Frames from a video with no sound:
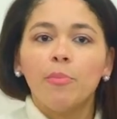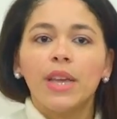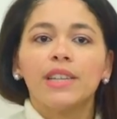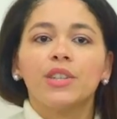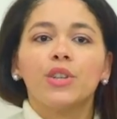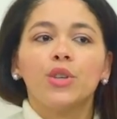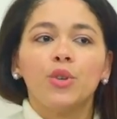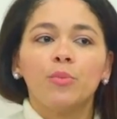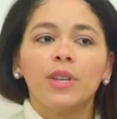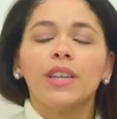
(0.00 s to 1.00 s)
based on
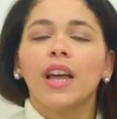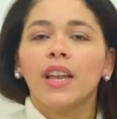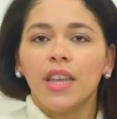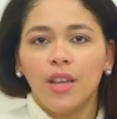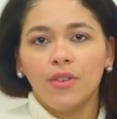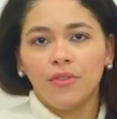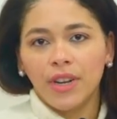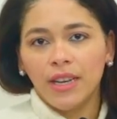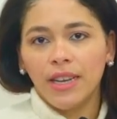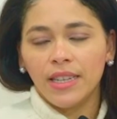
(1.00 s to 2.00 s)
human and
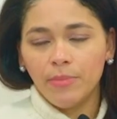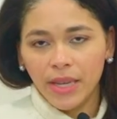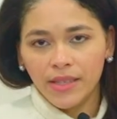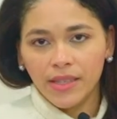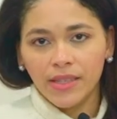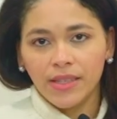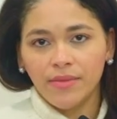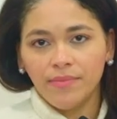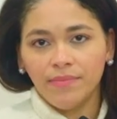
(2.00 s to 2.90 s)
eco-friendliness basics.